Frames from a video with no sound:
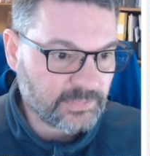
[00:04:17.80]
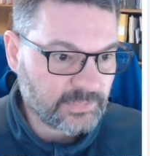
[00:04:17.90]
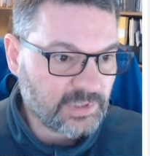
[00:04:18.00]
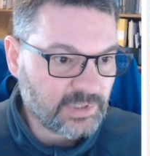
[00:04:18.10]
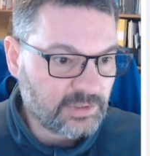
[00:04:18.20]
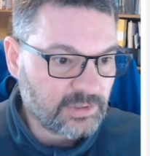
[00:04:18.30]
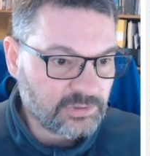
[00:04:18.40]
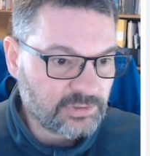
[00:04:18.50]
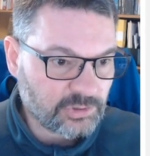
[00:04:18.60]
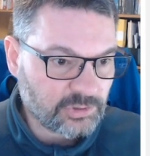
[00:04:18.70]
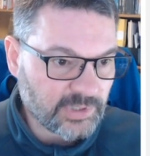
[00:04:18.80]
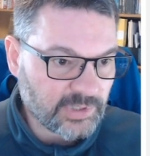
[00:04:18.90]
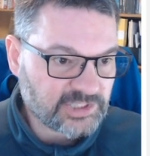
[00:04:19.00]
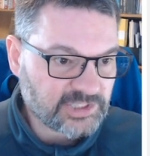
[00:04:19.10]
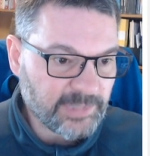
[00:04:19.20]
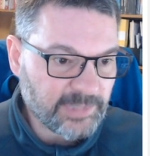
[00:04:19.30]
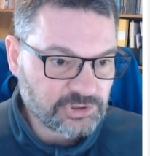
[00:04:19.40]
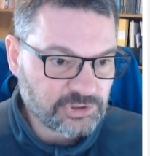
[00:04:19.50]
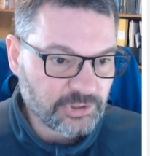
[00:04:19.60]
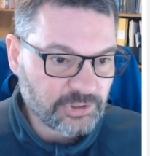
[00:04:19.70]
So as mentioned,
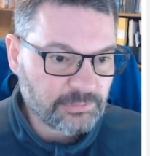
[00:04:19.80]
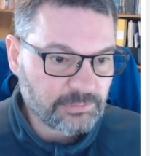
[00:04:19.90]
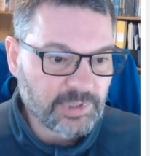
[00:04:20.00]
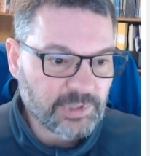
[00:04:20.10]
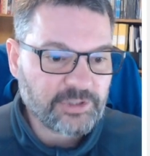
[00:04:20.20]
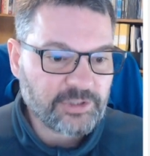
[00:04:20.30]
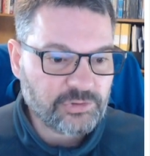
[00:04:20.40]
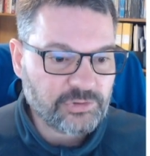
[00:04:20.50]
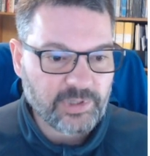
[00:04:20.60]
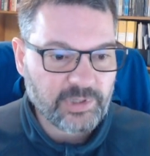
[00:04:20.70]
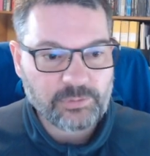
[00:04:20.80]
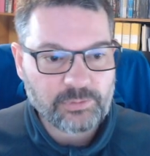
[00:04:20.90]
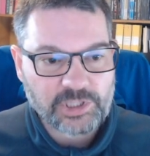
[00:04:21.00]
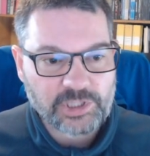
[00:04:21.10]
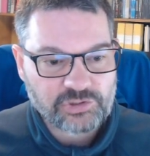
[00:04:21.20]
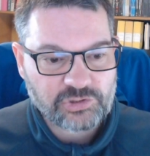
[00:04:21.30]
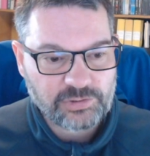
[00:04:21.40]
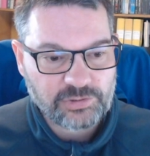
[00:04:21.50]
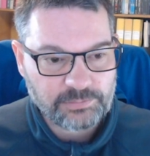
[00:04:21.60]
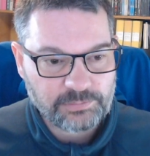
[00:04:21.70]
I use the Rust,
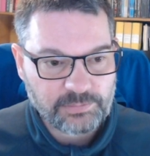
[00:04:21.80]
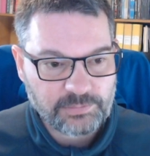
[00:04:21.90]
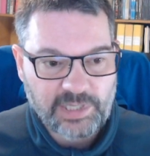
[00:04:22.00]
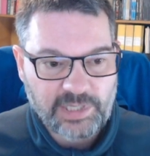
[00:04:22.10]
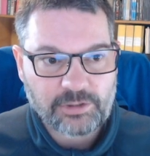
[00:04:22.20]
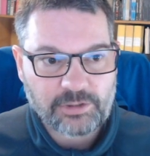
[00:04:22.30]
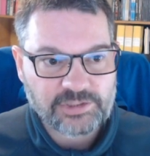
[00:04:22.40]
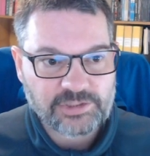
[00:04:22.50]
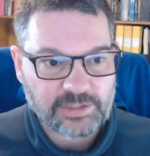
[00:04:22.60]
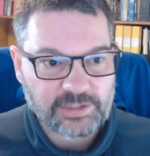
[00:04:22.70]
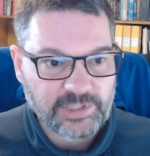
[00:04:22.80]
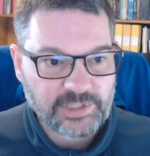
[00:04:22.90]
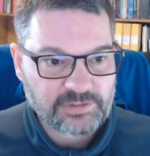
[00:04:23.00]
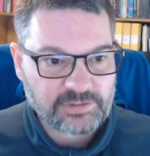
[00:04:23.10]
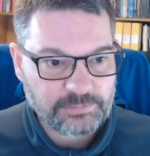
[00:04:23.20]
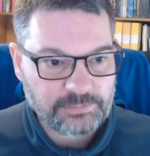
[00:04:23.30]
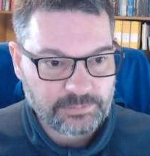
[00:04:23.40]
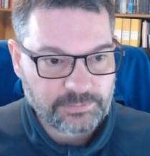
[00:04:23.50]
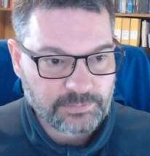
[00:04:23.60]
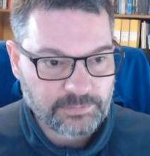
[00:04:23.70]
and it looks like this.
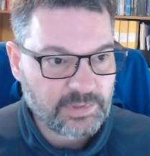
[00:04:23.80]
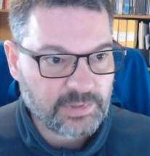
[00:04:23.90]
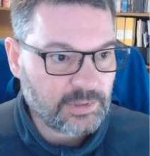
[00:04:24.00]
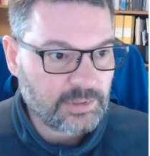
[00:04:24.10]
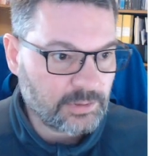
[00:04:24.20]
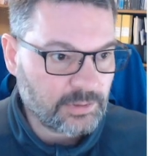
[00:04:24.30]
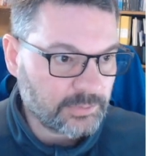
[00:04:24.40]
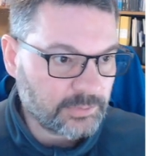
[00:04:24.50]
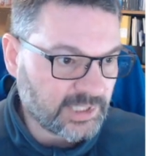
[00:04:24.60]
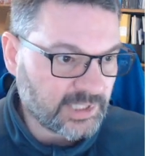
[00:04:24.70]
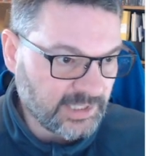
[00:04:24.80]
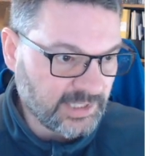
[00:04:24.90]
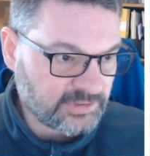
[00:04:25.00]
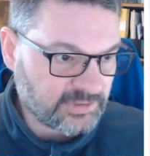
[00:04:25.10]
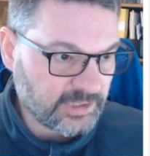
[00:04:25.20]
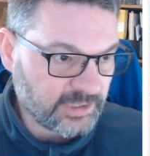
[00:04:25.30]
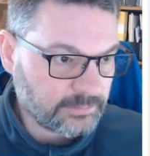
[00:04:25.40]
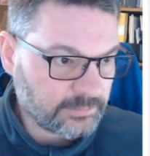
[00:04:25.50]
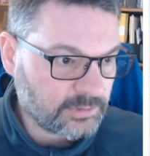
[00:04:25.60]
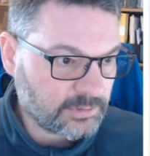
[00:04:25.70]
We can easily
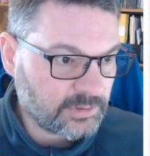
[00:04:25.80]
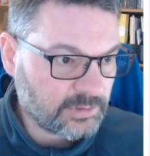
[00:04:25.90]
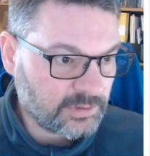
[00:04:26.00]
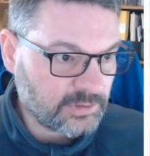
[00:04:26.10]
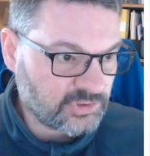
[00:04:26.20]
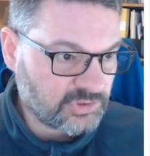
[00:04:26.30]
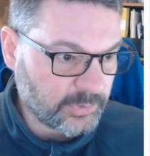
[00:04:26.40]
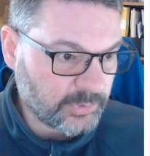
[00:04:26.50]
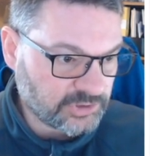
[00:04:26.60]
switch.